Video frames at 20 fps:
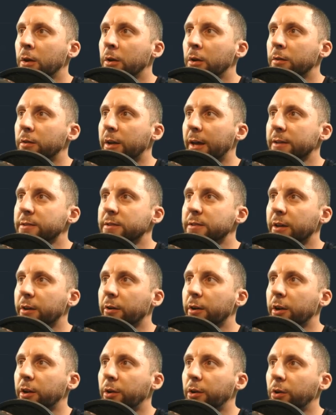The next thing you're
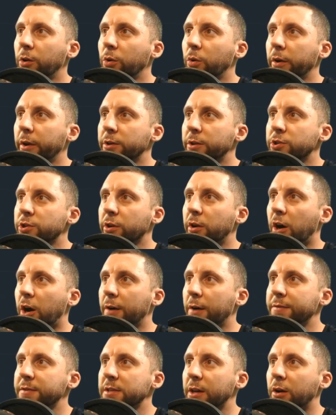going to do is you're going to
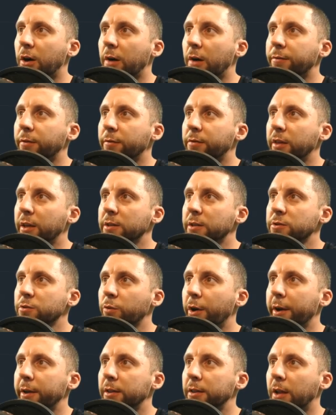offset off of this
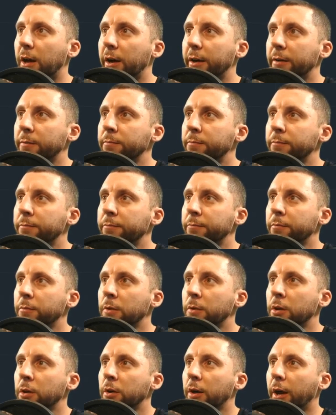right line,
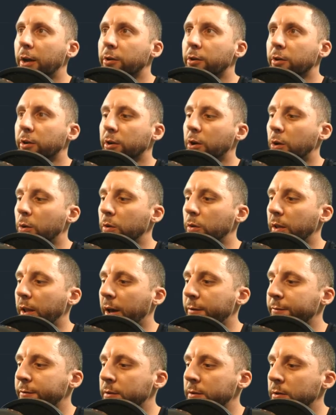and you're going to go
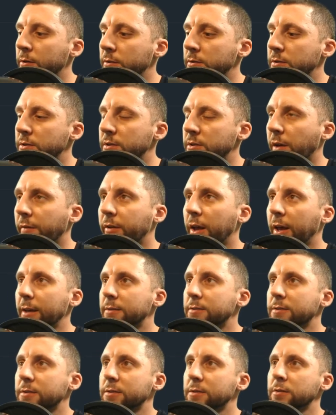left
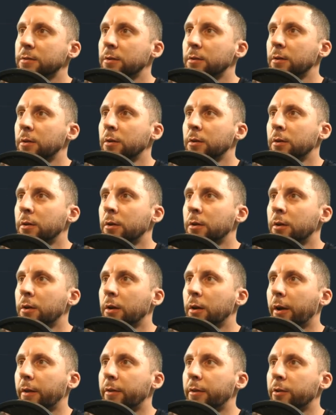7/8,
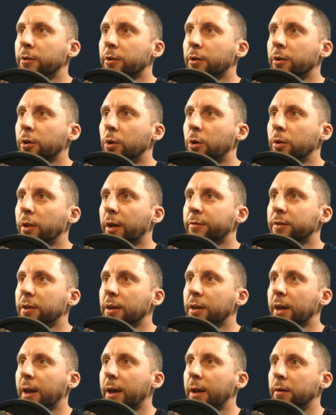and then you're going to go left
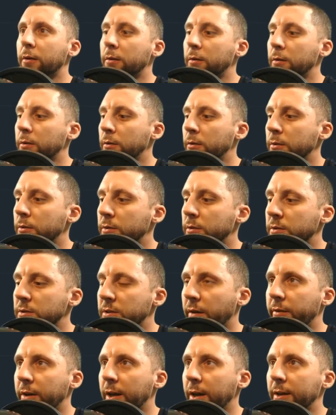again
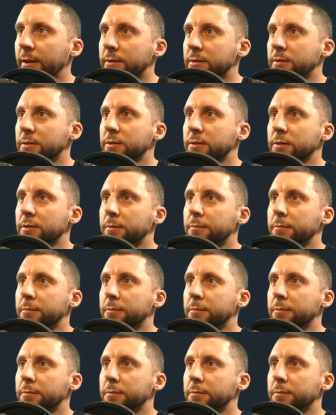7/8,